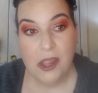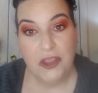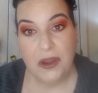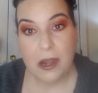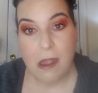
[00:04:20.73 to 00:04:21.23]

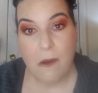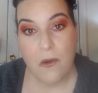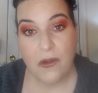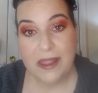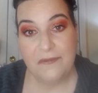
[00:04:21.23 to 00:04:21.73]
you know,
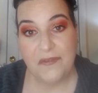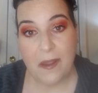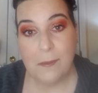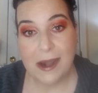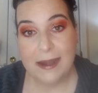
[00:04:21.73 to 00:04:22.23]
if
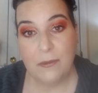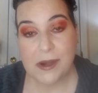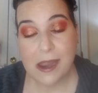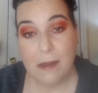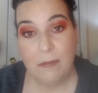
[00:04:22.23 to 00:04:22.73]
somebody would
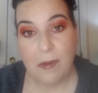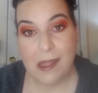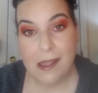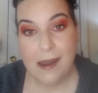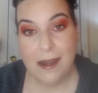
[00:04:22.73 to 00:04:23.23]
come
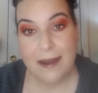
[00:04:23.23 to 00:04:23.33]
by